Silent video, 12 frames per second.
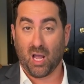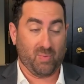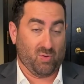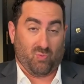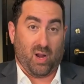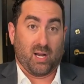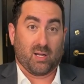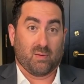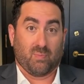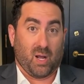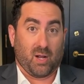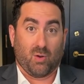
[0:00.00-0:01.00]
I've been
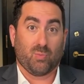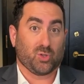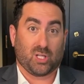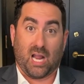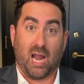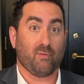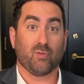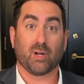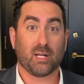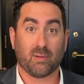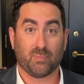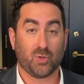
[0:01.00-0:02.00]
rated by almost
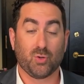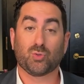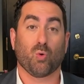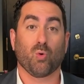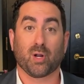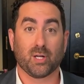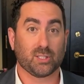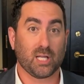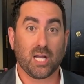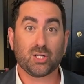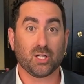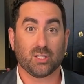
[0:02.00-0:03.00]
every news
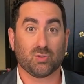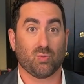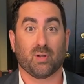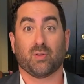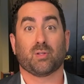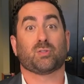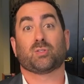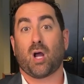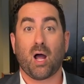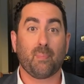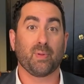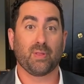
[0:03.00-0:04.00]
organization as one of the
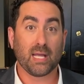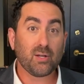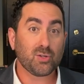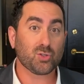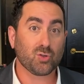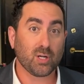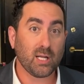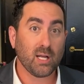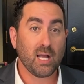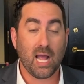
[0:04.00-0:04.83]
top in the industry,